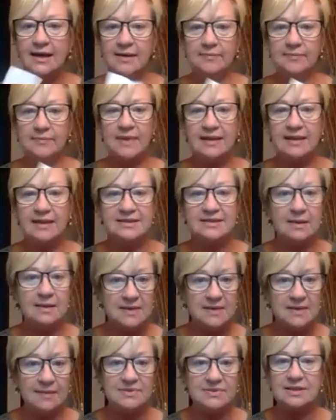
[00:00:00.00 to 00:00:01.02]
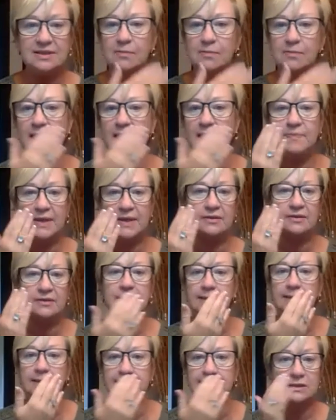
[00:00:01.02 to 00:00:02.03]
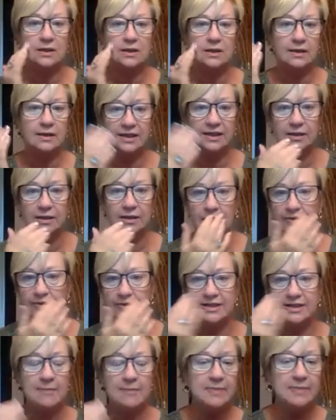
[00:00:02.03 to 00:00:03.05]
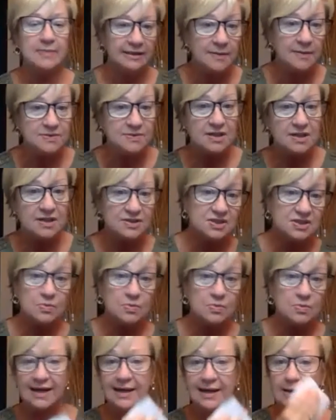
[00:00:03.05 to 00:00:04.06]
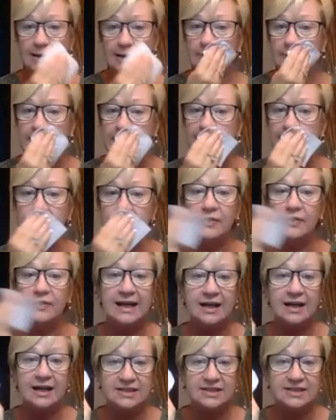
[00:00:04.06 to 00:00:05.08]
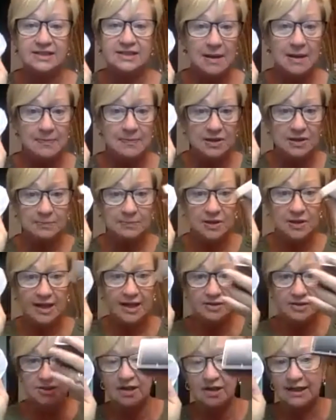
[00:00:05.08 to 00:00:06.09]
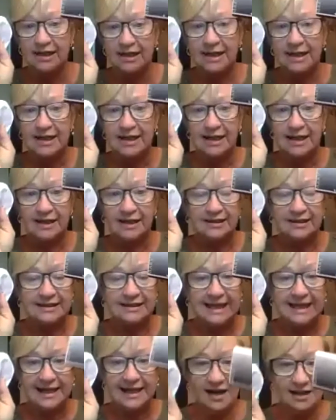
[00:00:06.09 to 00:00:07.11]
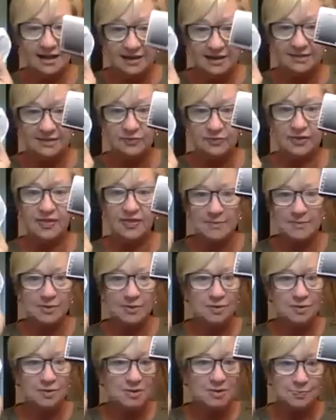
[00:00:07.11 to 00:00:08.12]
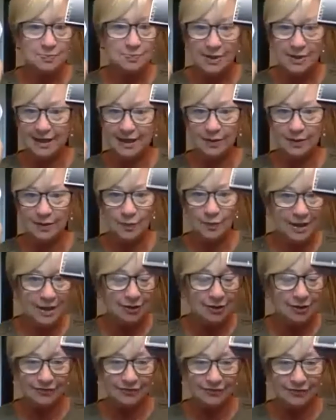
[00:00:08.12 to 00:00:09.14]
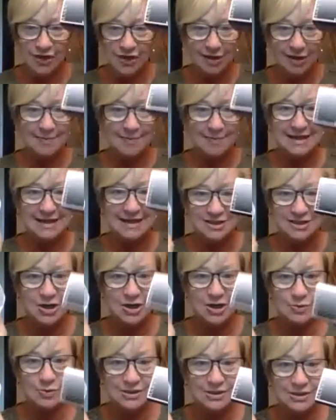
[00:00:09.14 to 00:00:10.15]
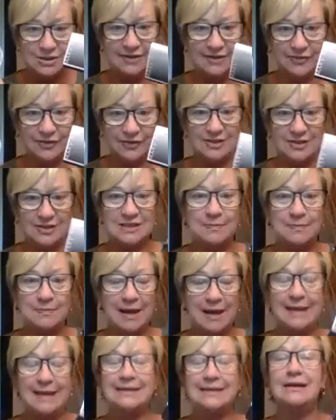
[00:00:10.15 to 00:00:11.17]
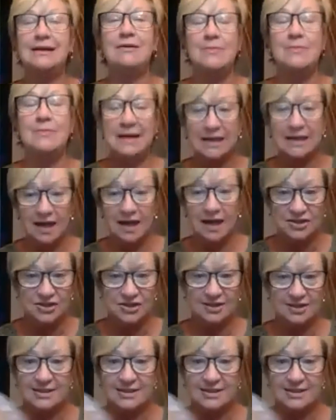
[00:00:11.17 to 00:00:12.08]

and sometimes there might be a little extra, you know, the top of my lips starts sweating or whatever, then I'll take my beauty blotters. These are, cannot live without. Summer, spring, winter, fall makes no difference, but oh my gosh, in the